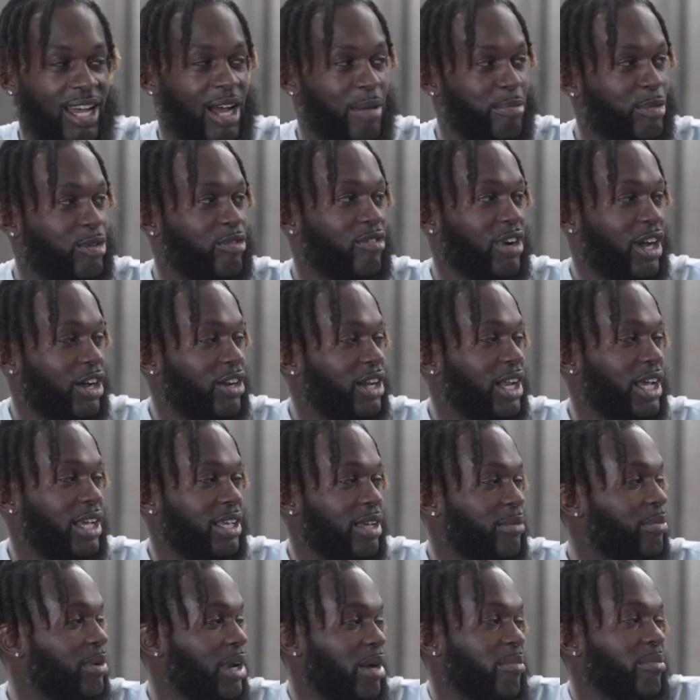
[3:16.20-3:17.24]
I'm around
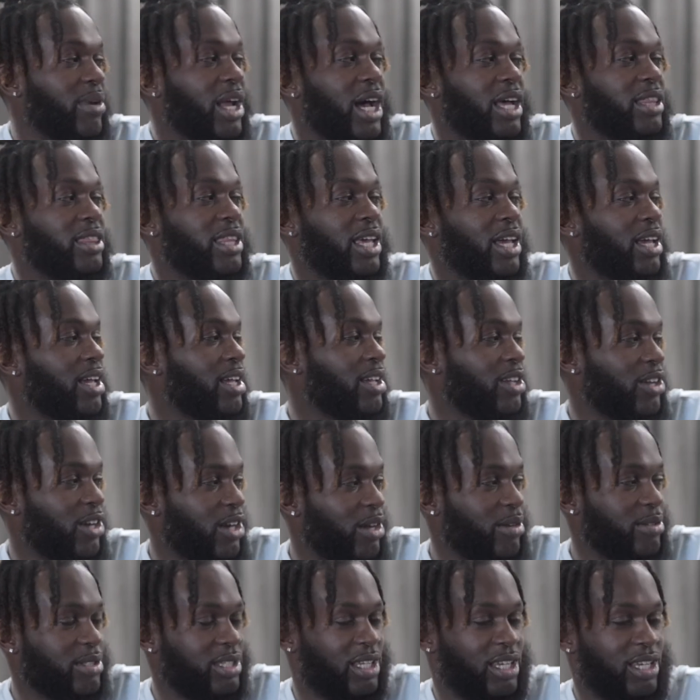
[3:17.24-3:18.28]
that, but I'm not that. You
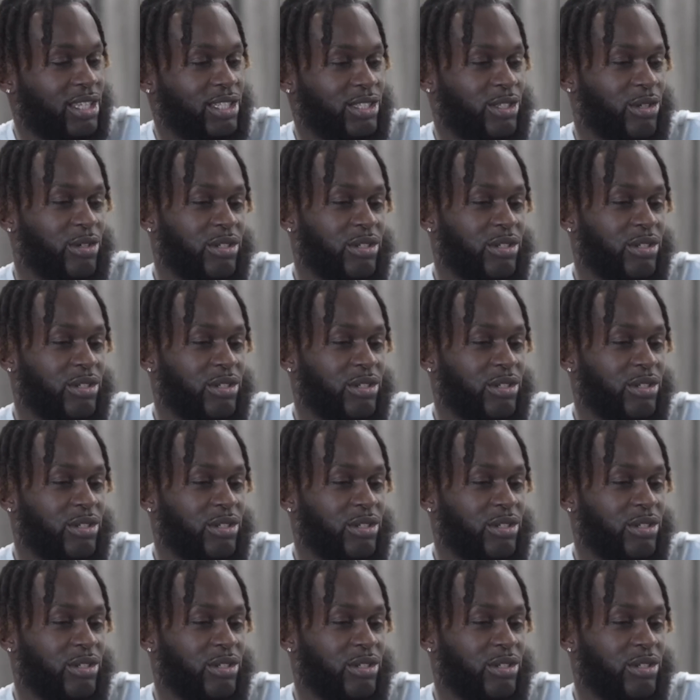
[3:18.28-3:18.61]
know what I'm saying?